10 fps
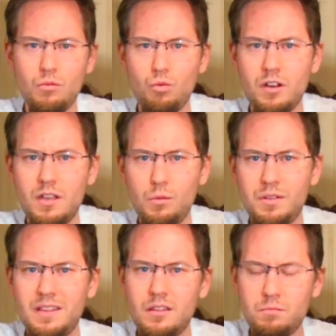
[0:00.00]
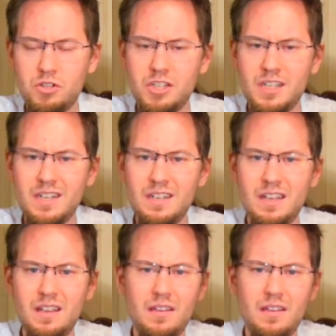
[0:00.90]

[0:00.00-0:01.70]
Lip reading: working with this machine?